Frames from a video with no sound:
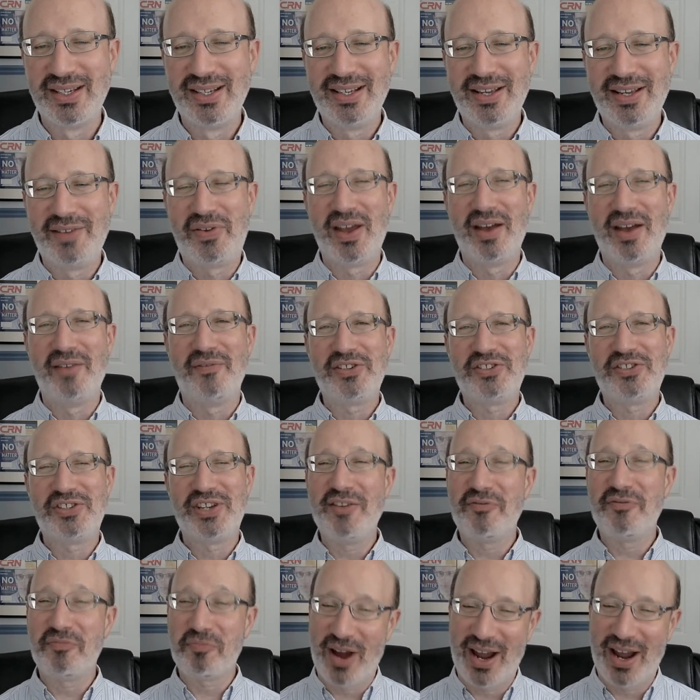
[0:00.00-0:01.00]
if you have a
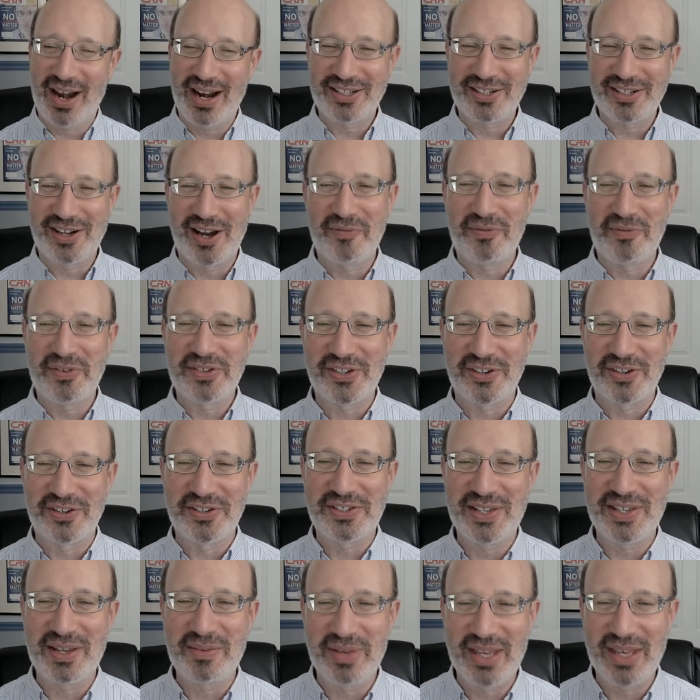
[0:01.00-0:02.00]
chief product officer, a
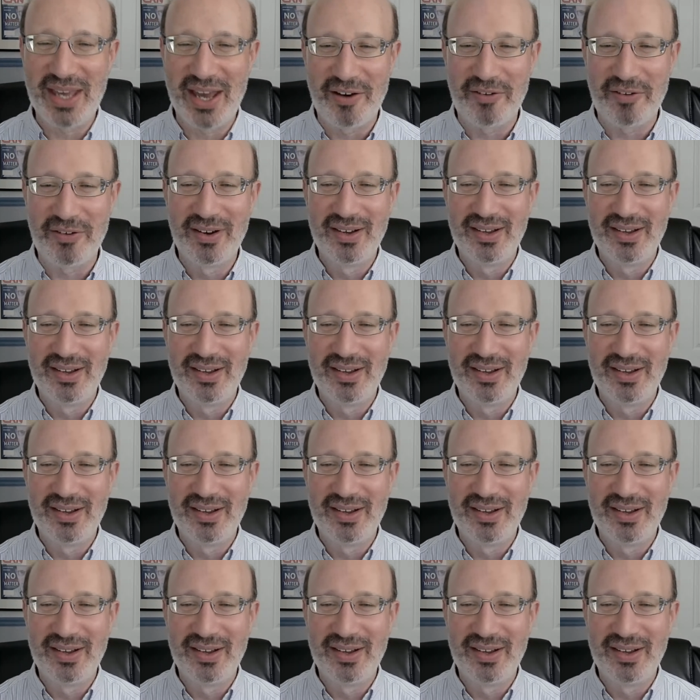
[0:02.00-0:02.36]
CPO,